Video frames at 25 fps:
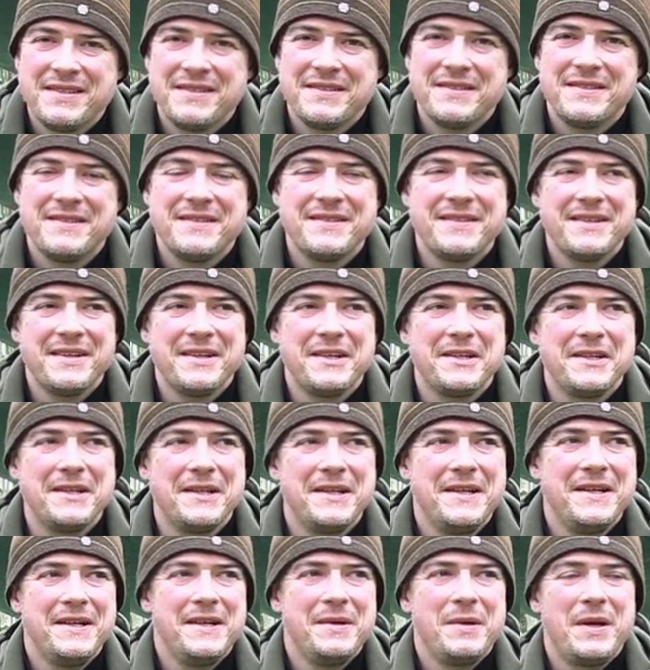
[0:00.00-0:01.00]
and
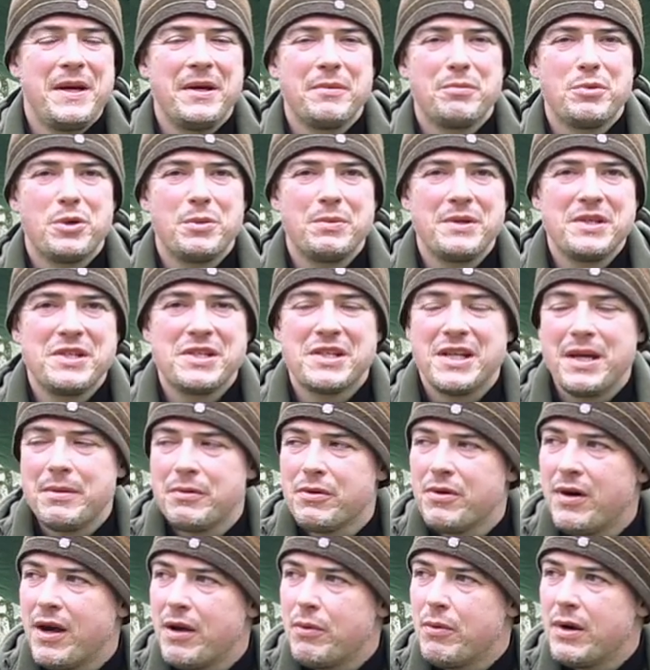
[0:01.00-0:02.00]
he'll probably sleep
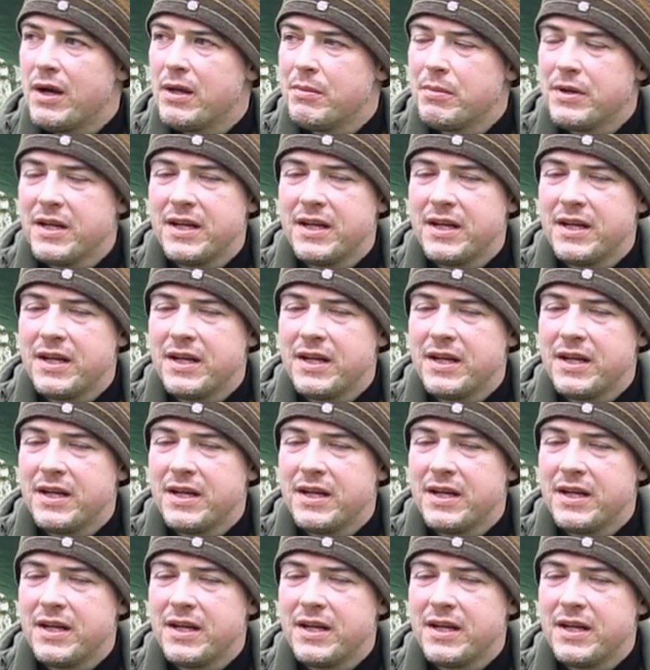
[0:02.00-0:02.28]
quite well.